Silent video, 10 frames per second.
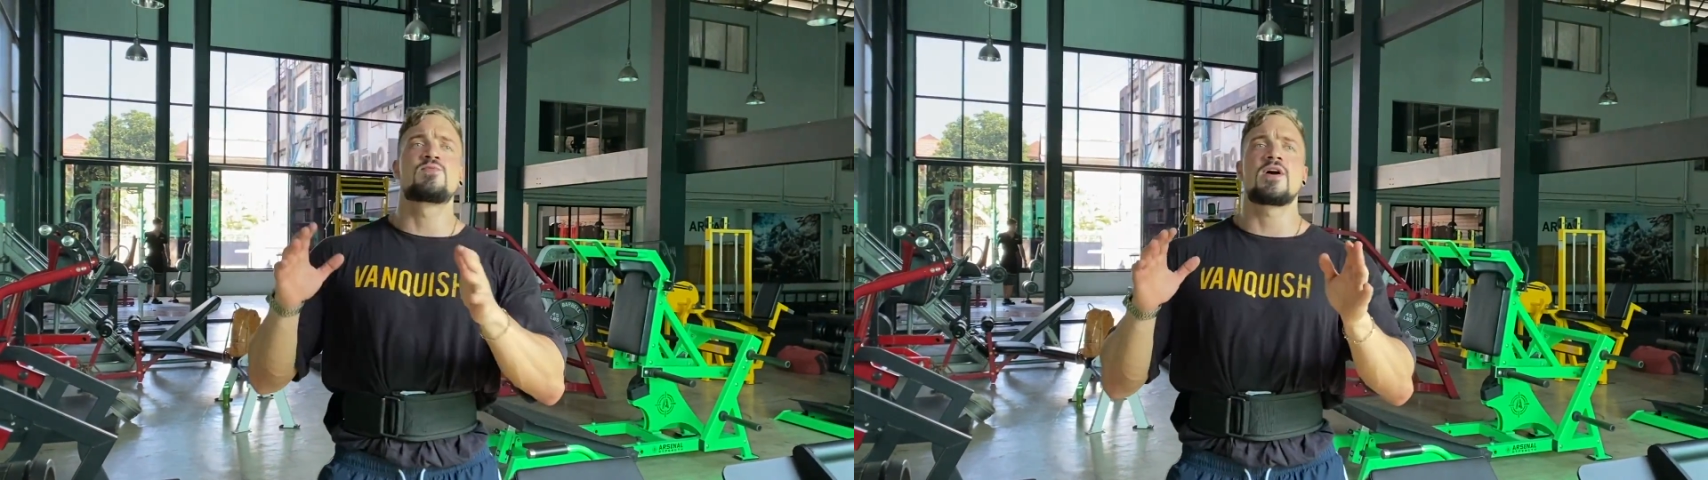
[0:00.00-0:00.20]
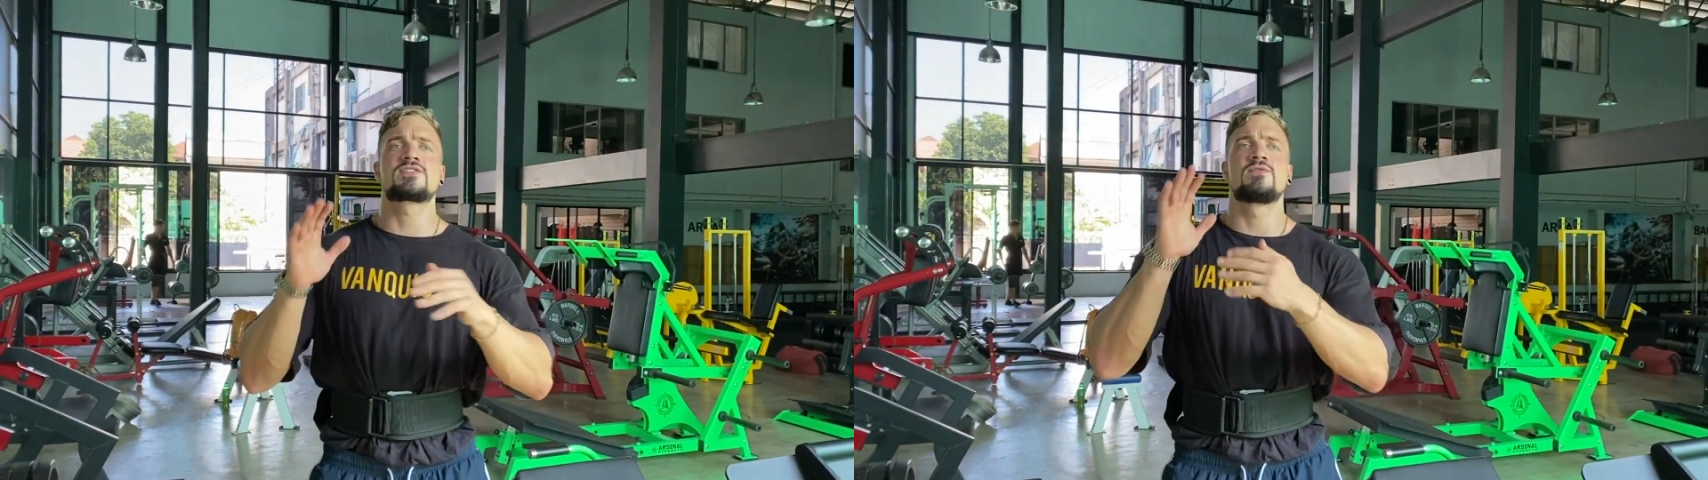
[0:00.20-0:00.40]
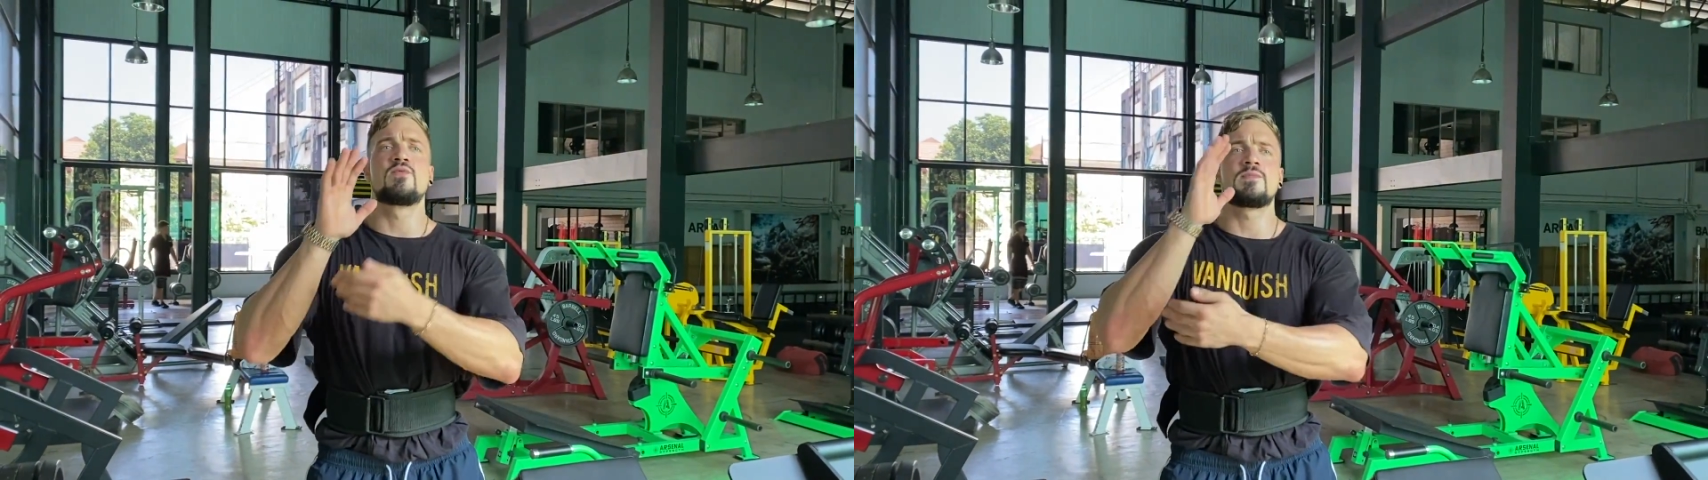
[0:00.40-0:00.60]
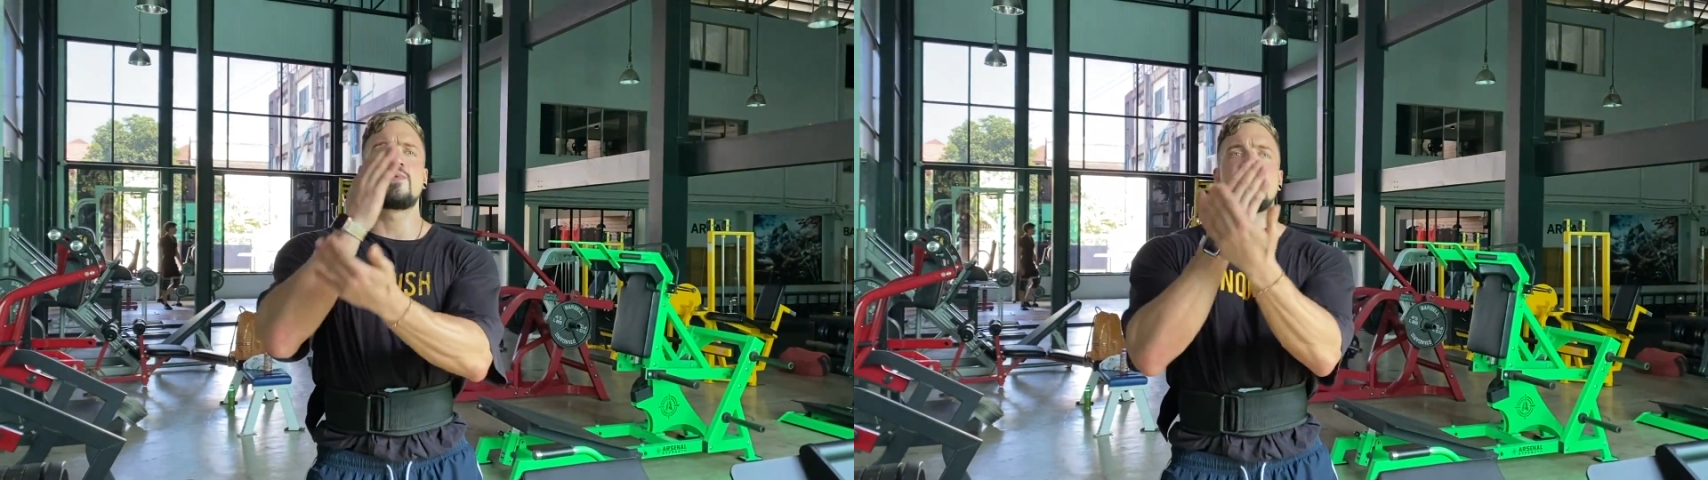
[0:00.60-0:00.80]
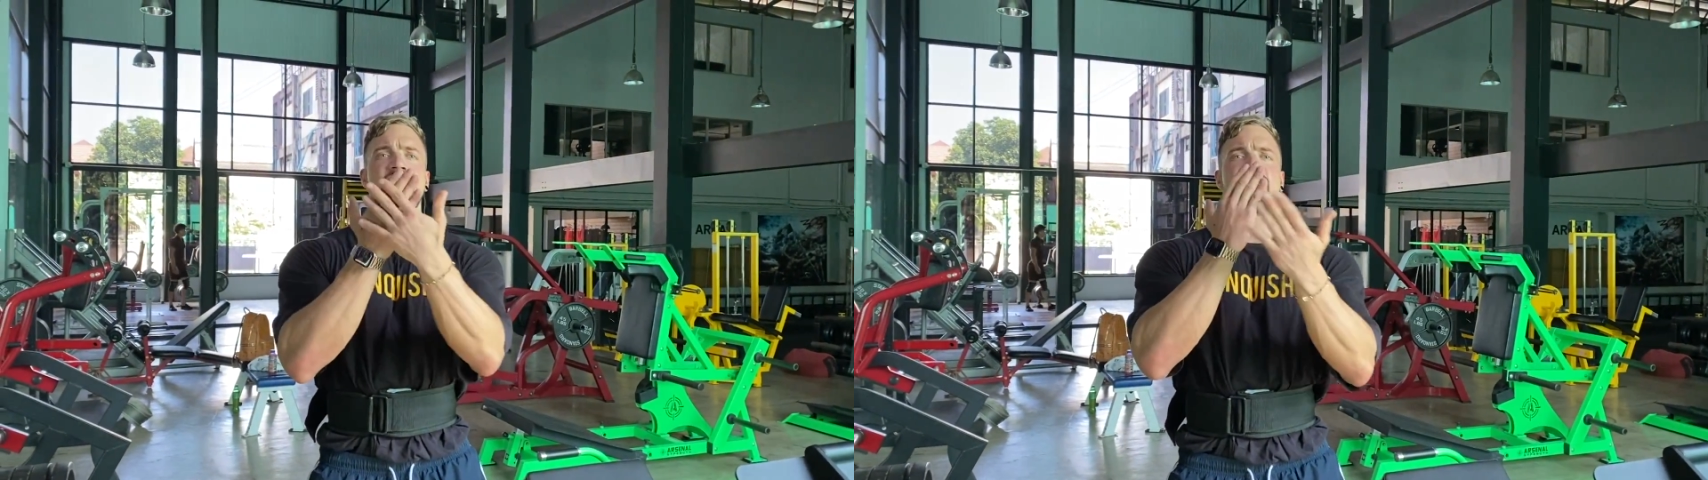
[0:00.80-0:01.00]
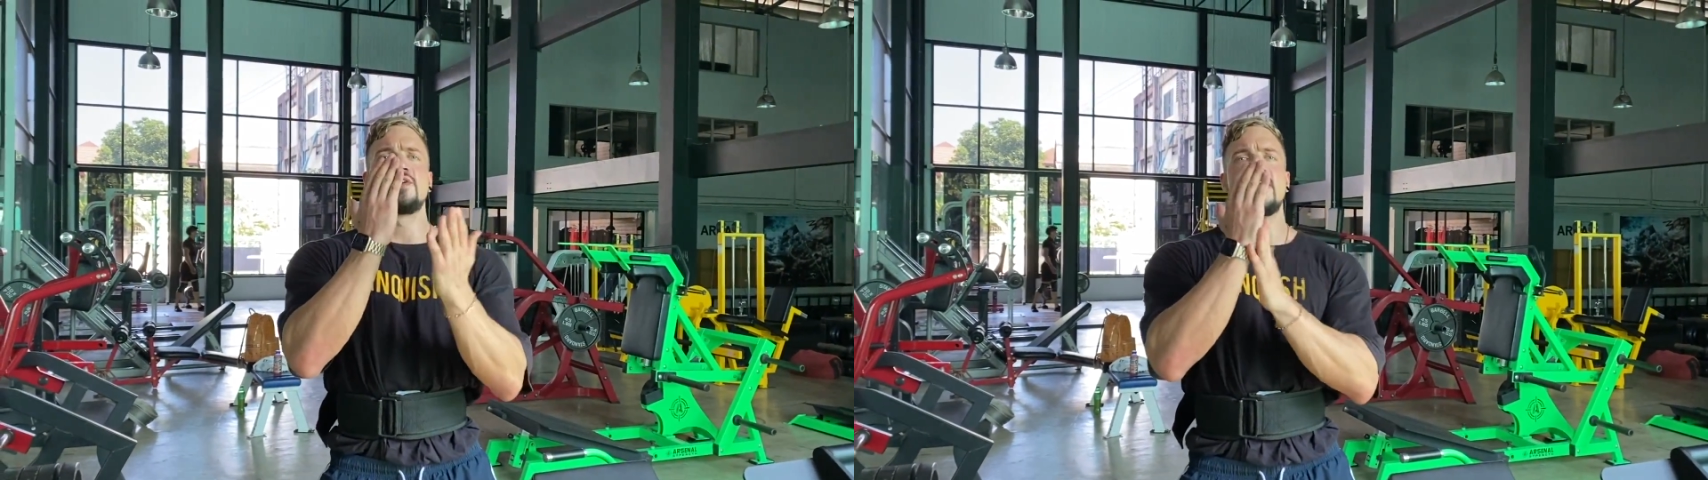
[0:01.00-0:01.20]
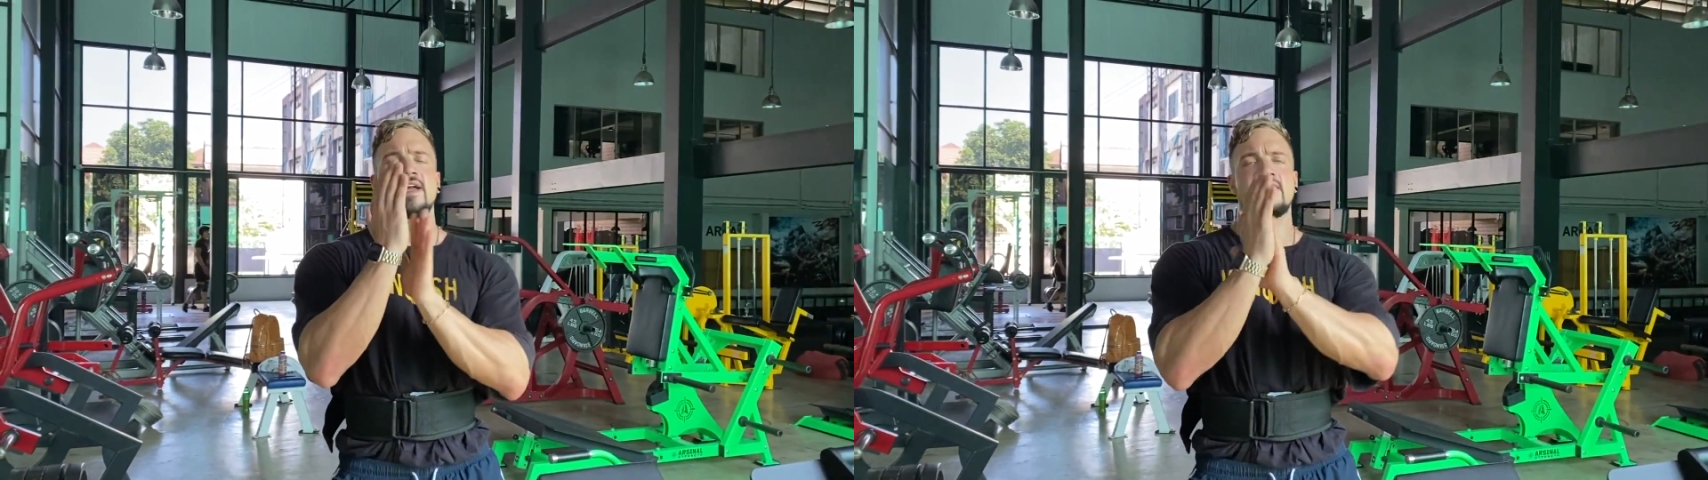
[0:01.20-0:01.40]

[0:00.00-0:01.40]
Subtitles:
works on what part of your leg.